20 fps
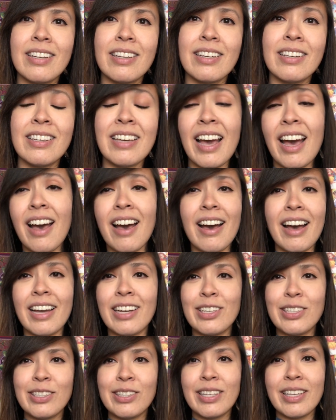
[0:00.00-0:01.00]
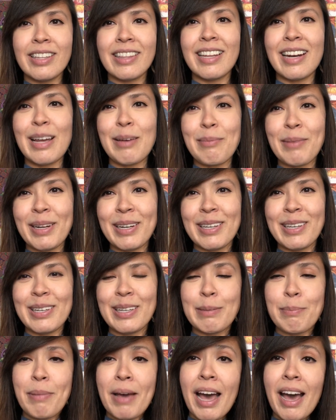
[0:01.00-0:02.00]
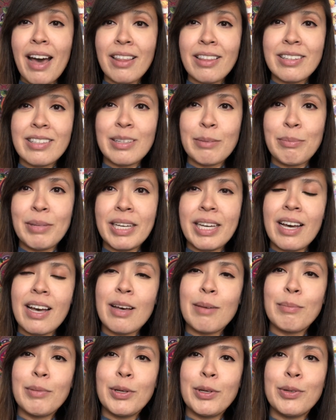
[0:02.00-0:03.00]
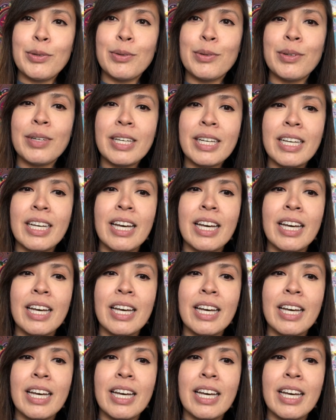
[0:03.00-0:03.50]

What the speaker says: yeah, I just think that I'm on a good path to become who